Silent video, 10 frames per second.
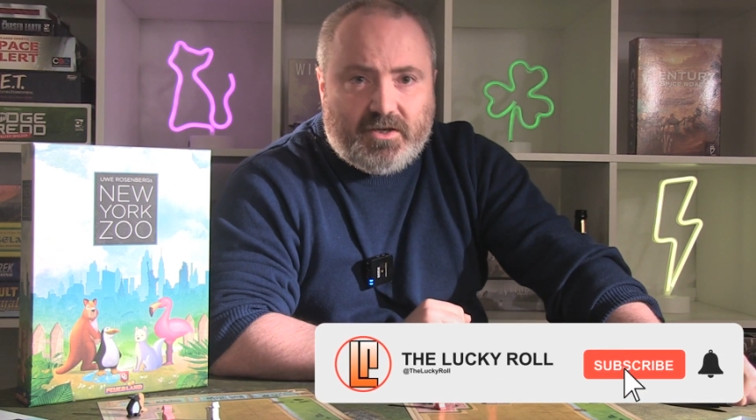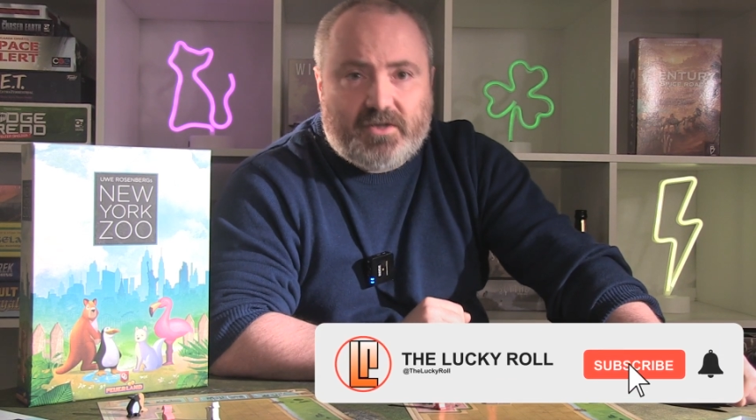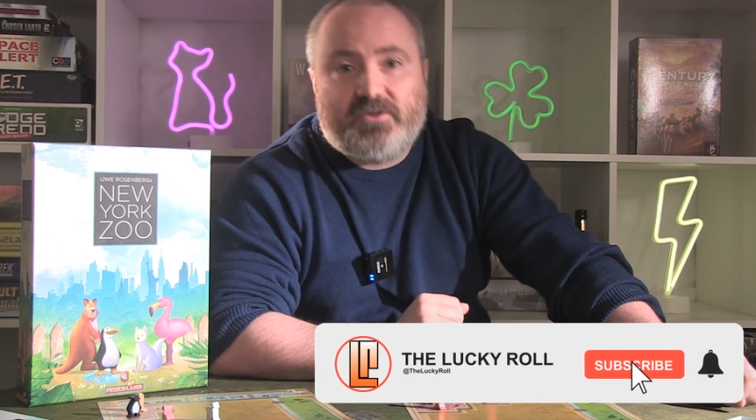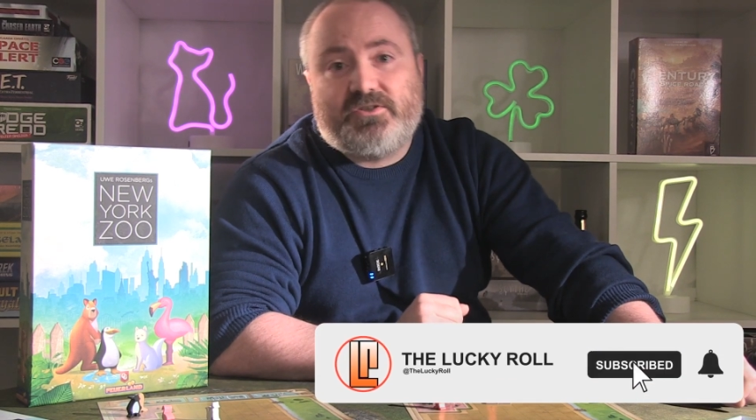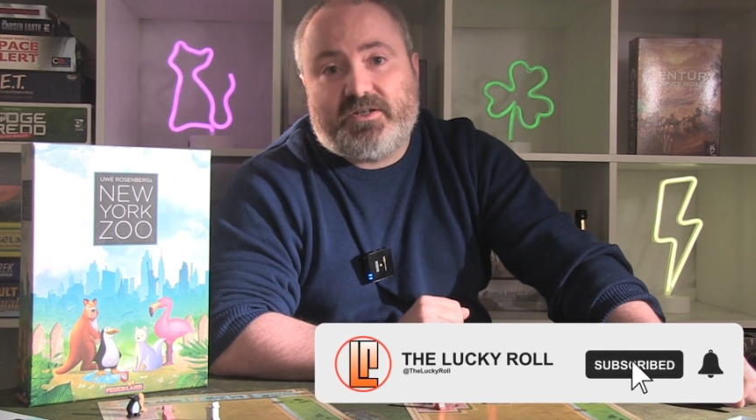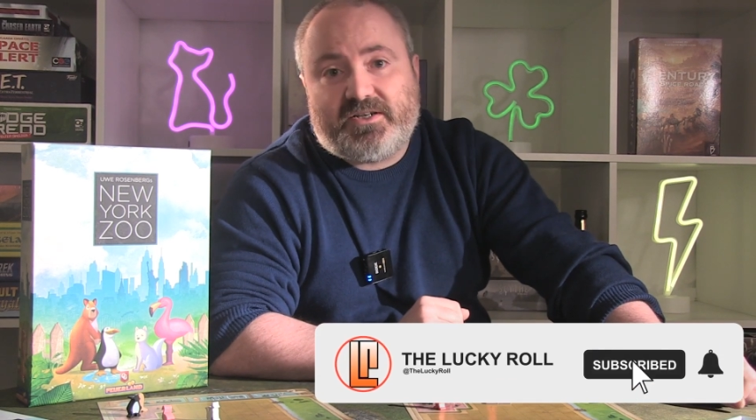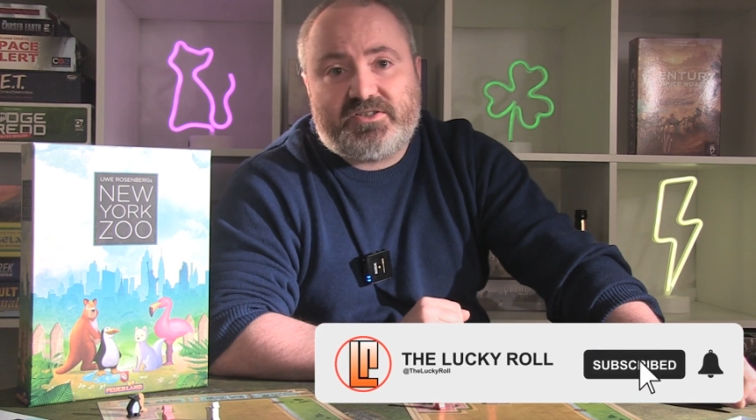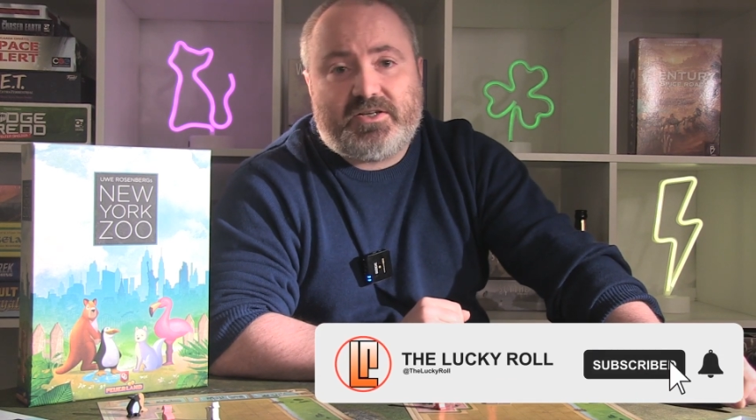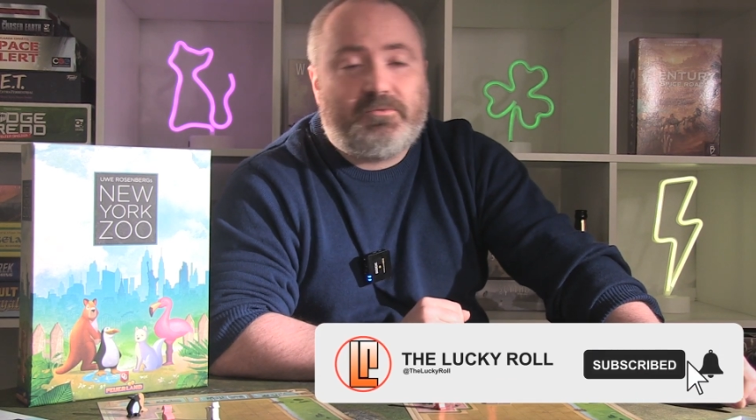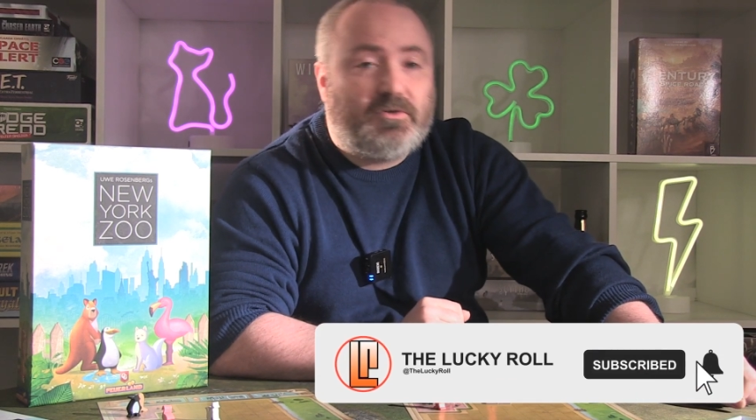and until
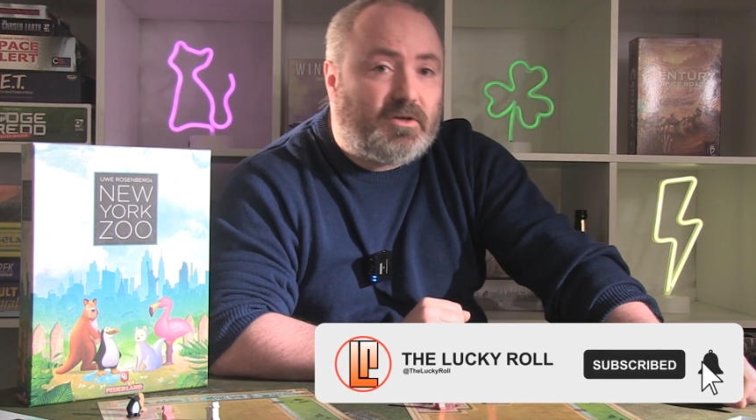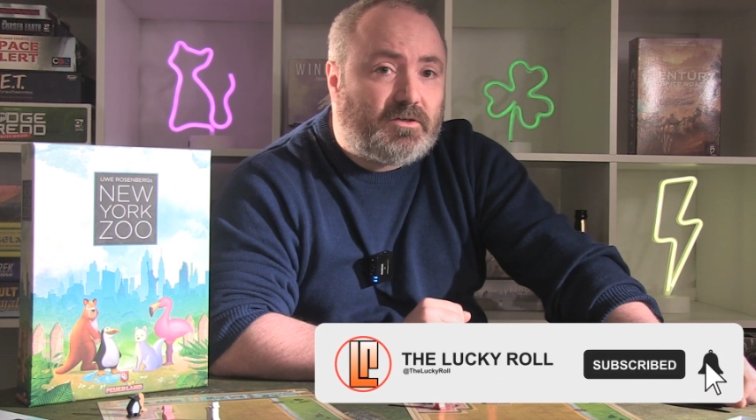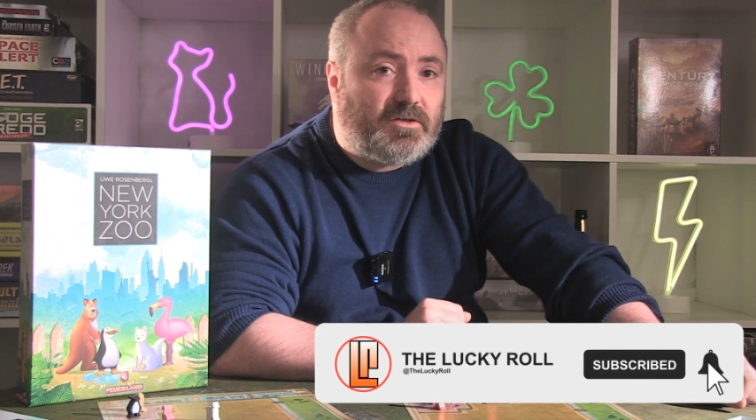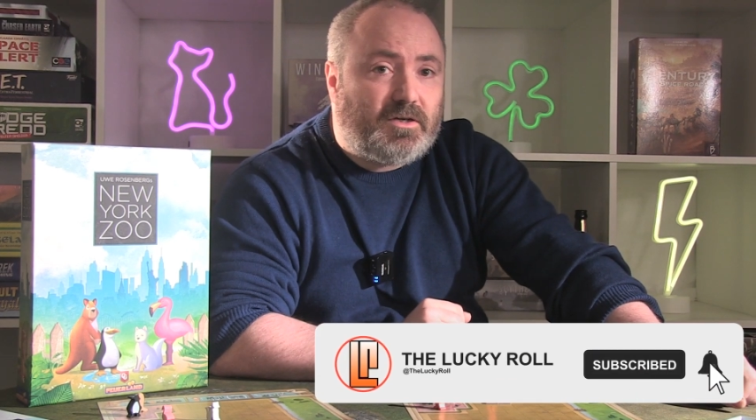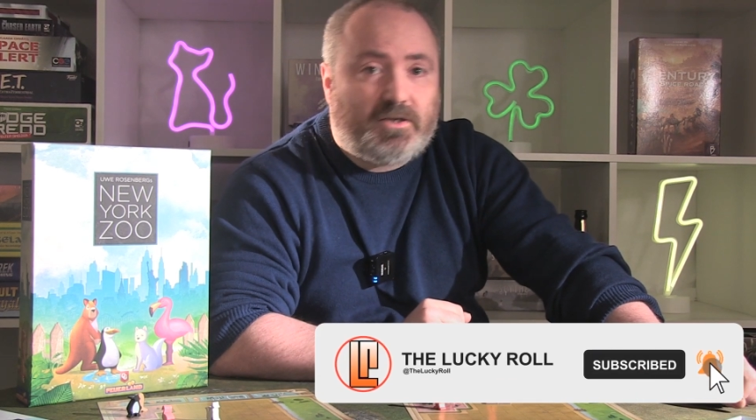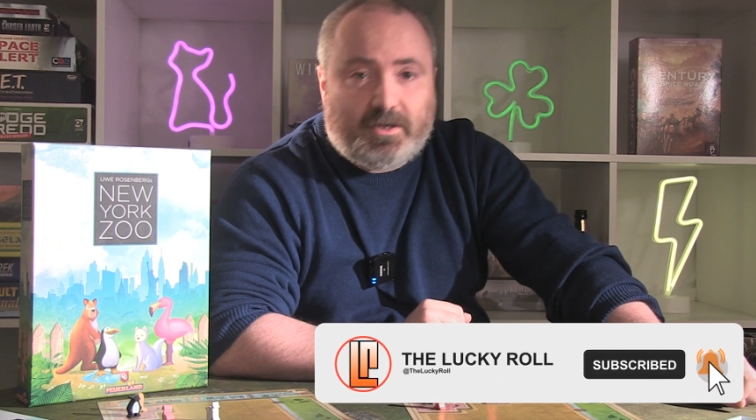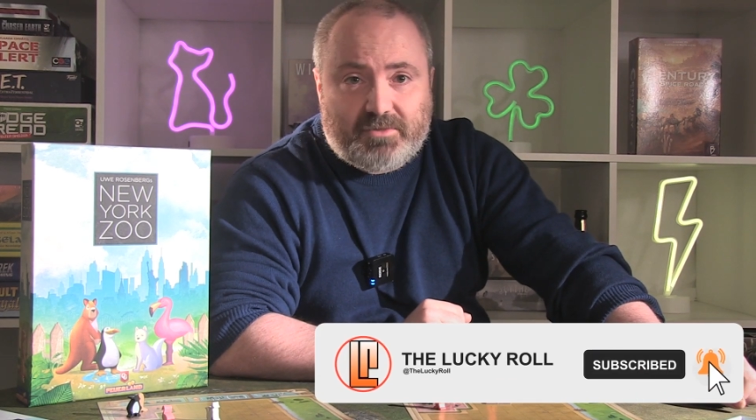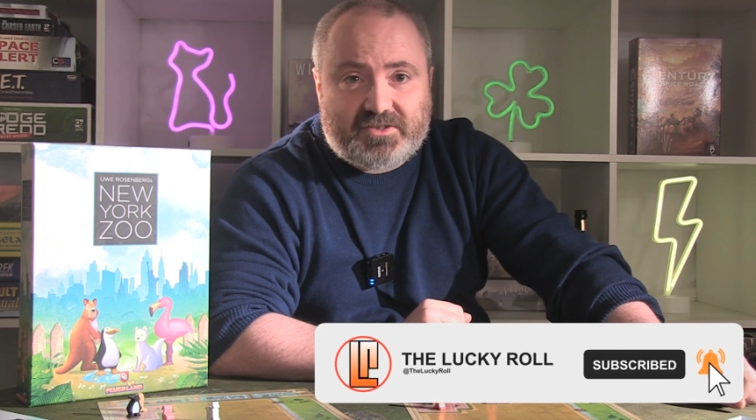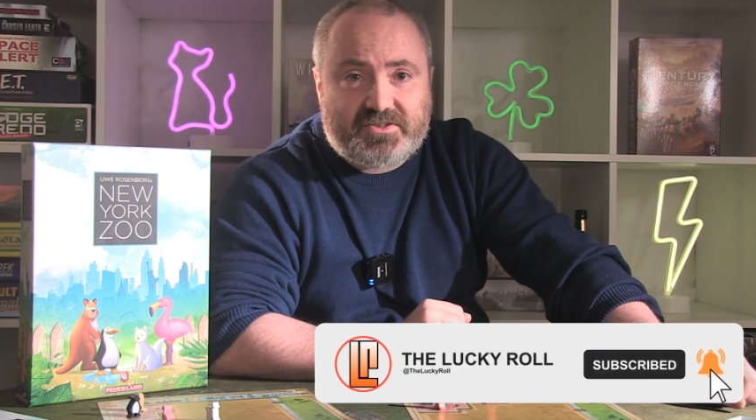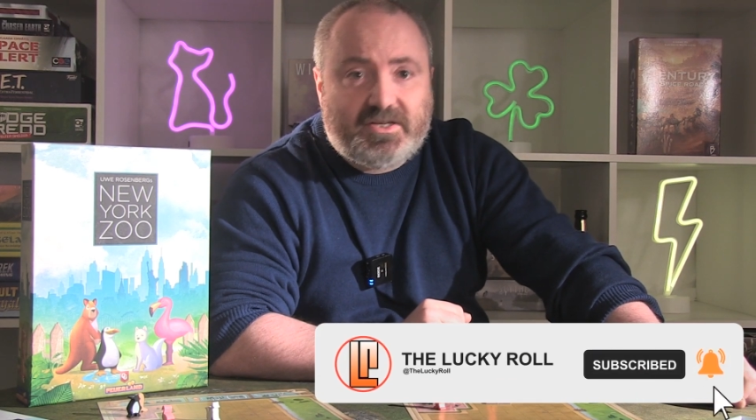next time, good luck, God
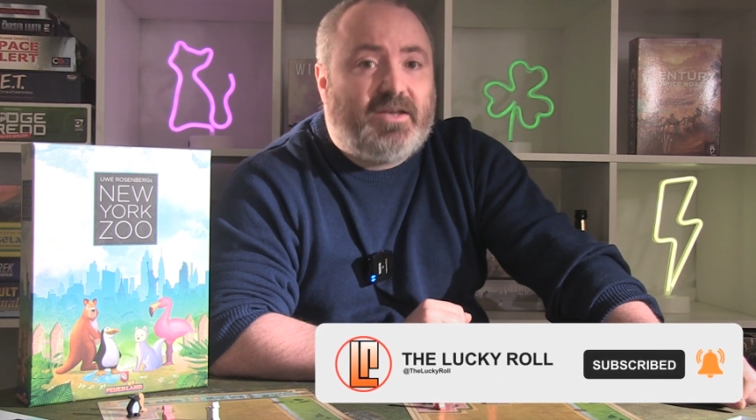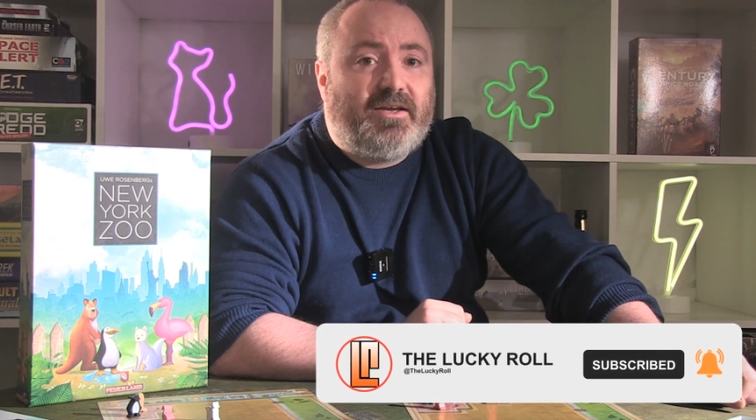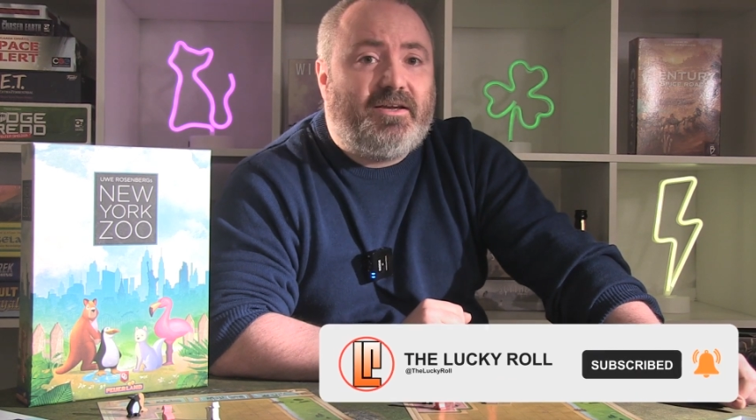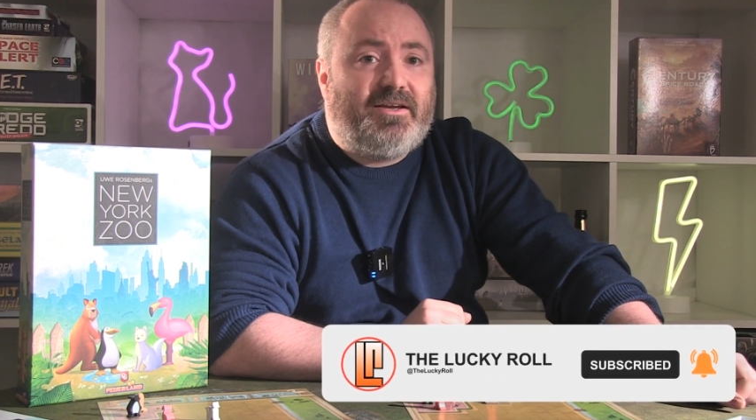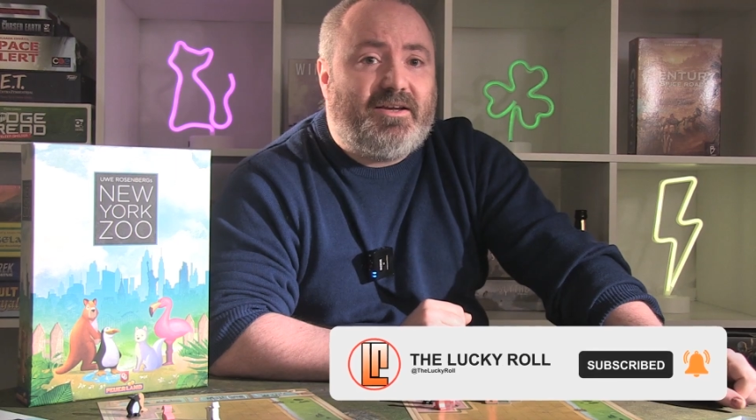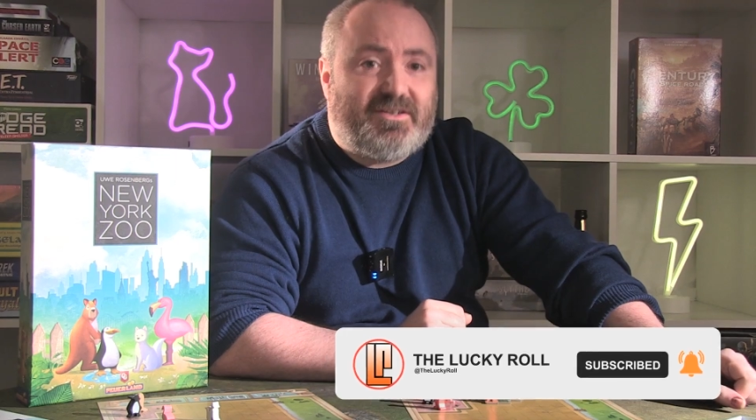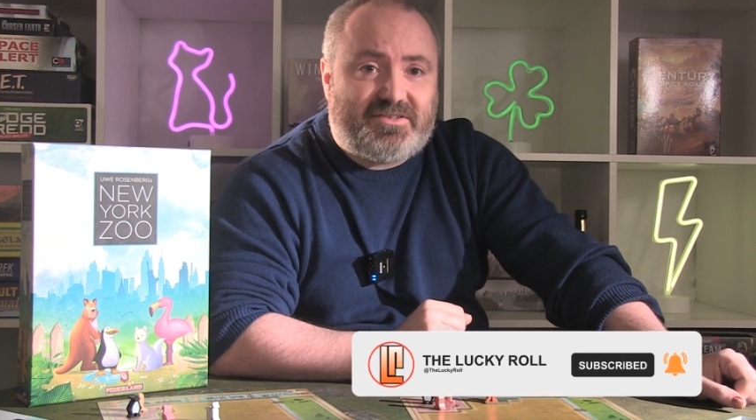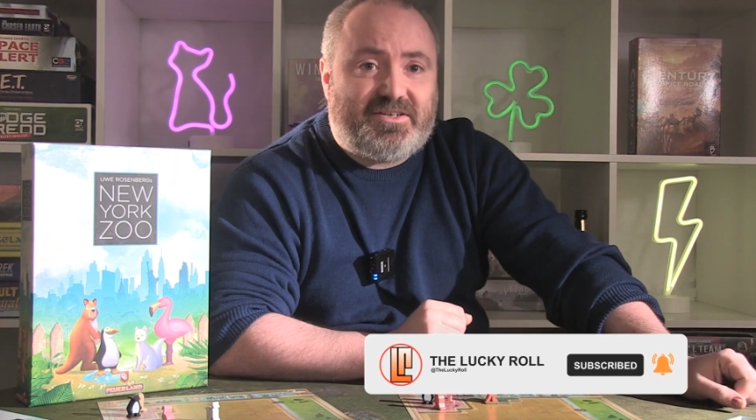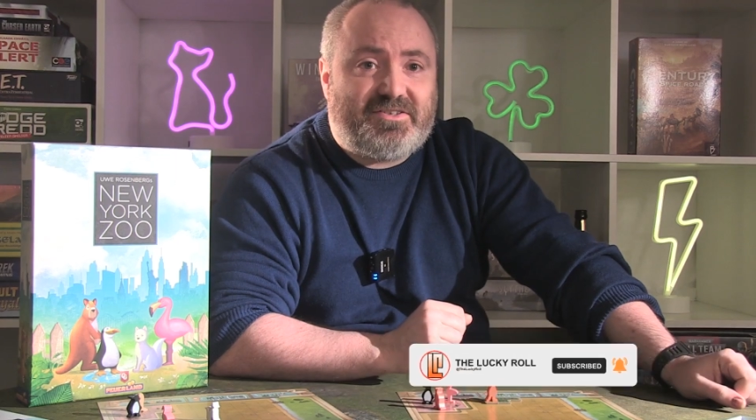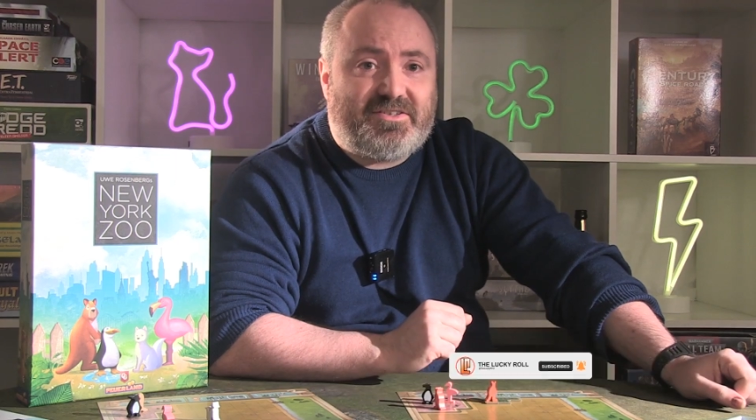bless, and
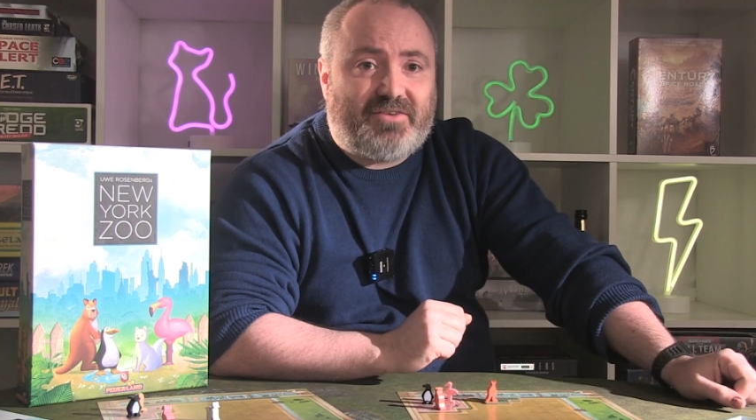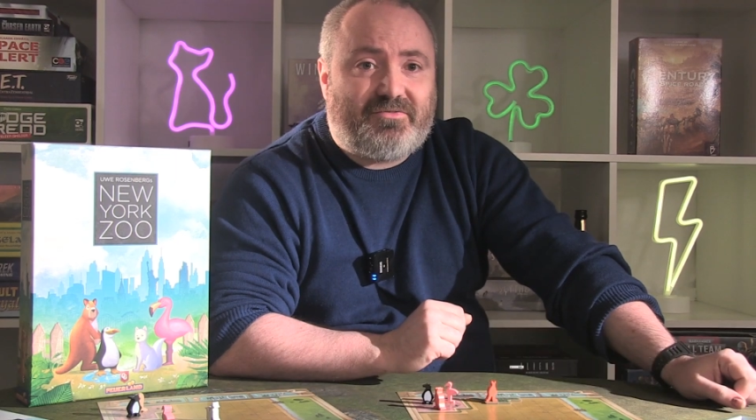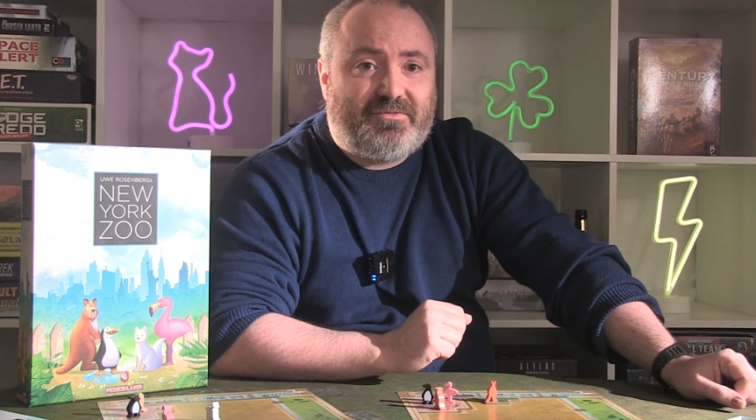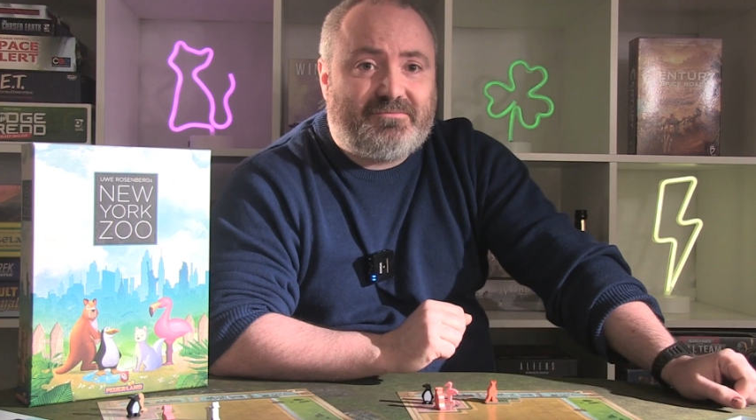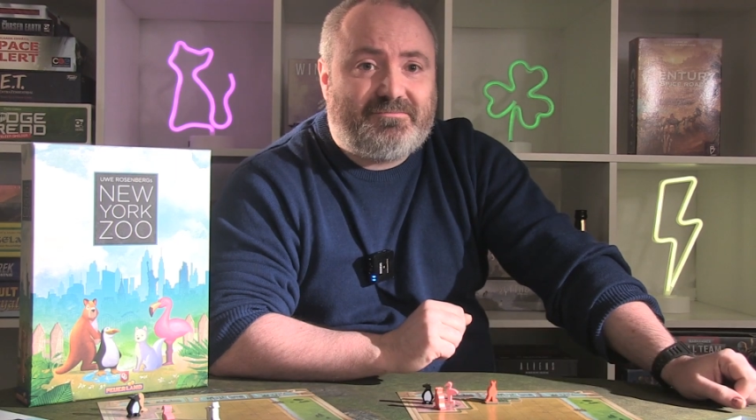stay safe.